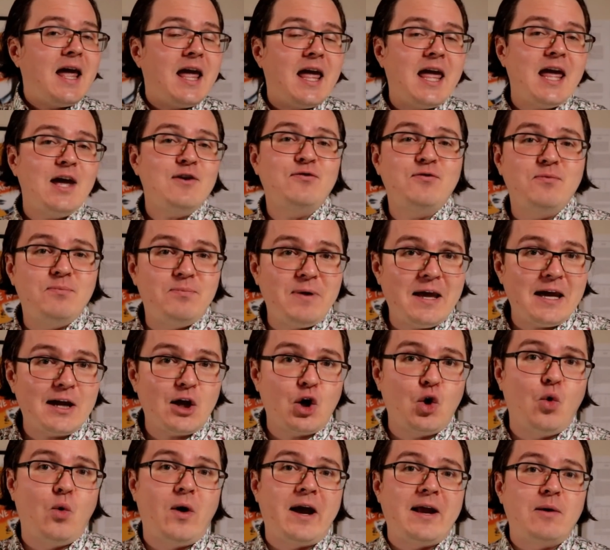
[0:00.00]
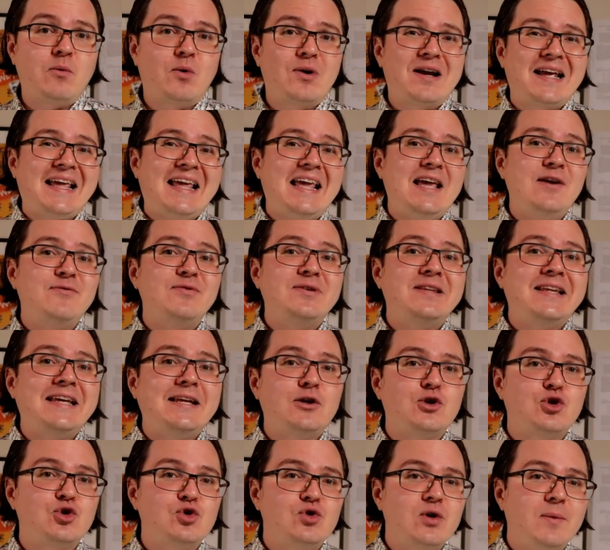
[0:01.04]
If Bitcoin were evenly
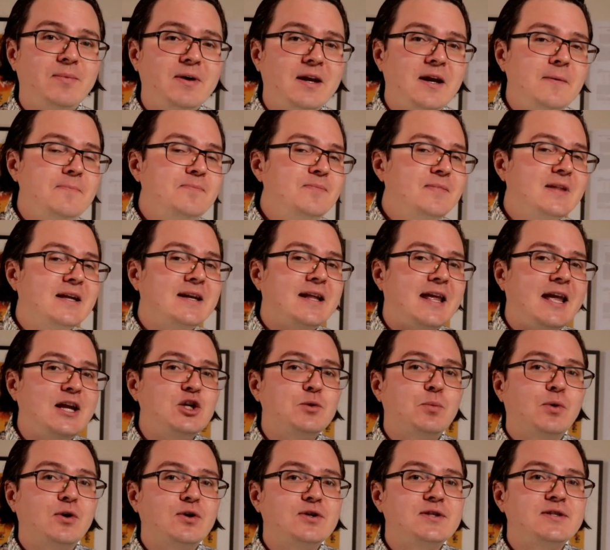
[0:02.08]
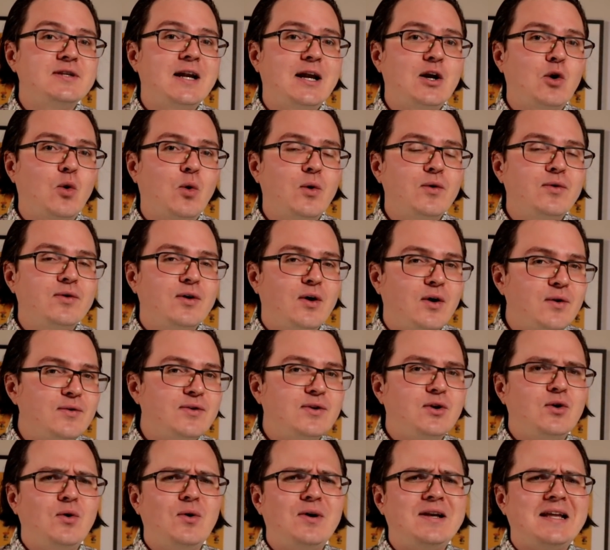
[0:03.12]
distributed, then each person on Earth,
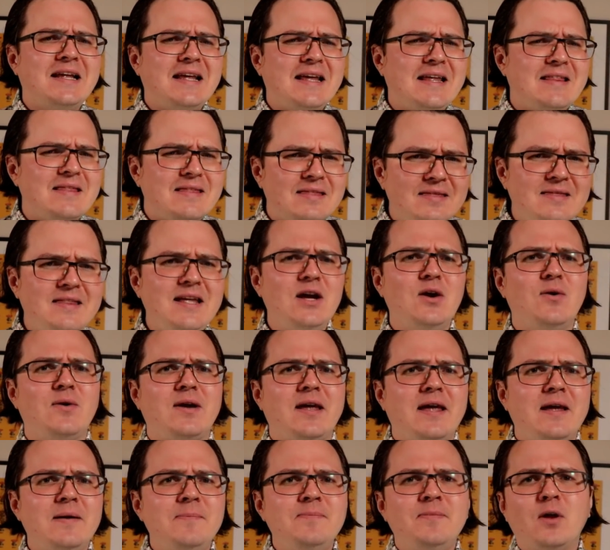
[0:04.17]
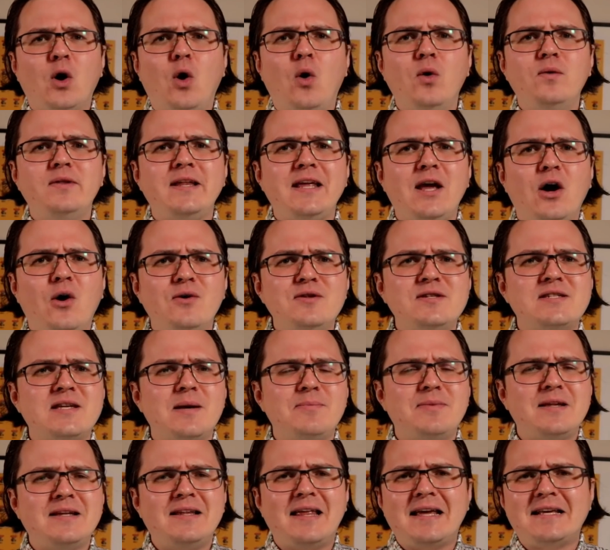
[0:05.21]
Earth could, in theory, only own
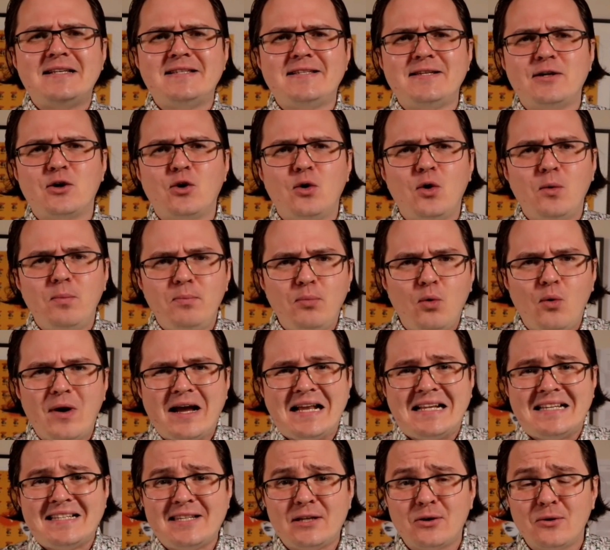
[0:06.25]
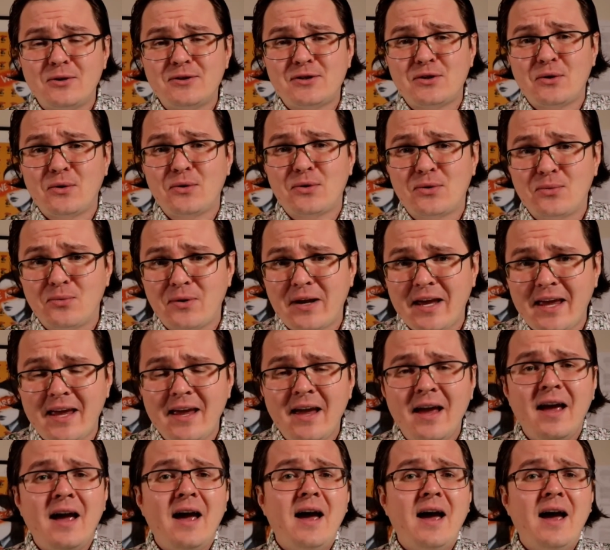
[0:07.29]
something like 0.003